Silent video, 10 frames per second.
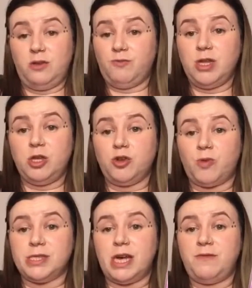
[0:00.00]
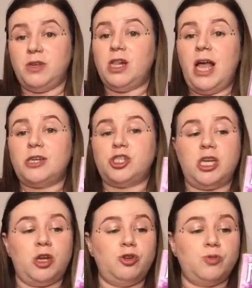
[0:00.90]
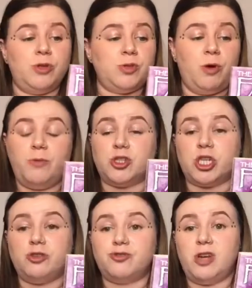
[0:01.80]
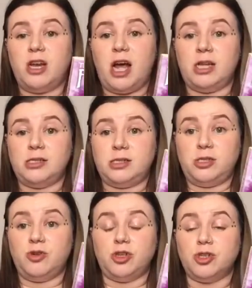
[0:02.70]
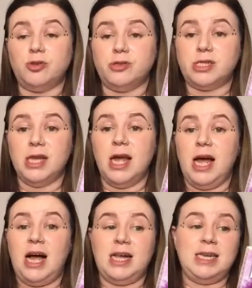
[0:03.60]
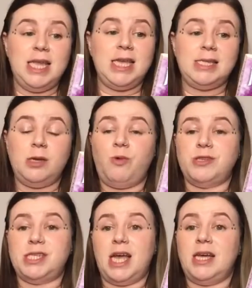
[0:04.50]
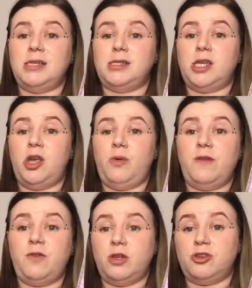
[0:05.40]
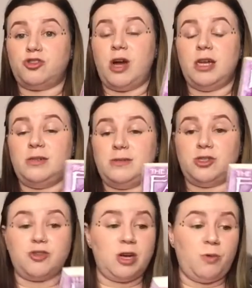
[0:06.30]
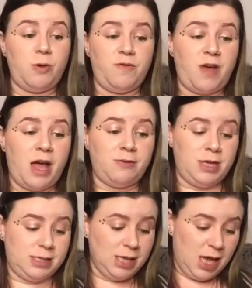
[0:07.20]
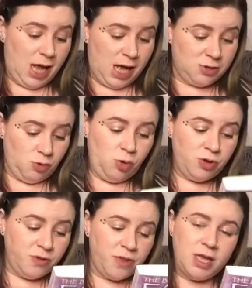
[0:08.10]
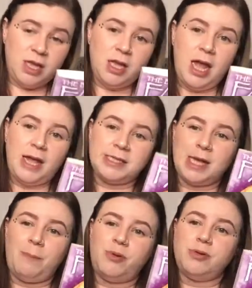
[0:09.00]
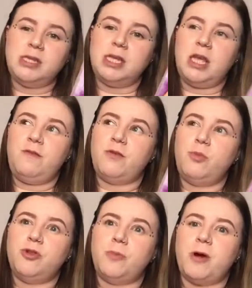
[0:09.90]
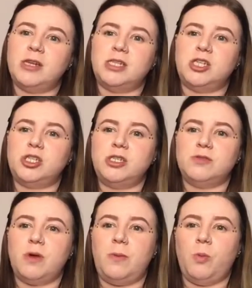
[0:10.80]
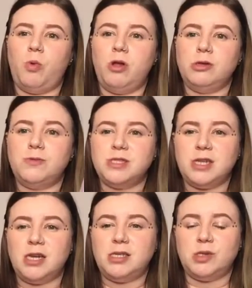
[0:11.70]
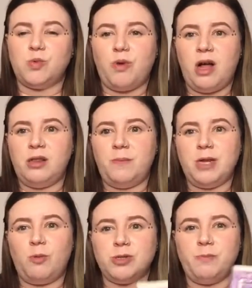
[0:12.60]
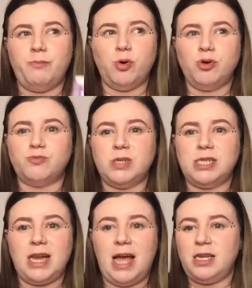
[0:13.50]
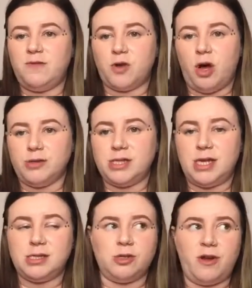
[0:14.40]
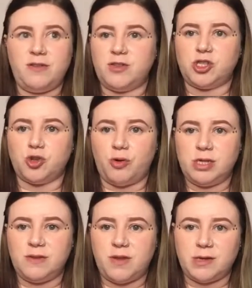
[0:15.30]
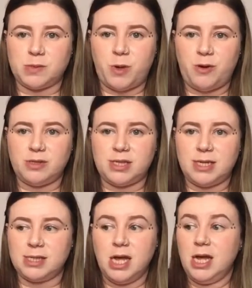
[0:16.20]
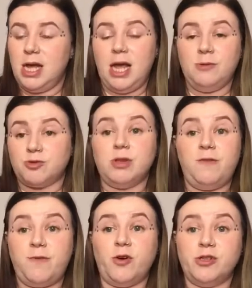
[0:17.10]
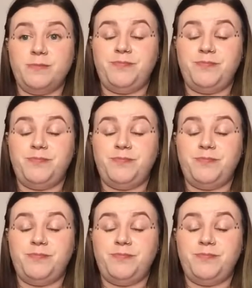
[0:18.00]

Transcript: really good one to have in your collection, a good one to work with children and young adults, and an easy one to get into if you're trying trying to work with fairies. And all of the examples they give from other practitioners around the world was nice as well. I mean, I wasn't bored reading any of the content and any of the stories of their experiences. It was really fun.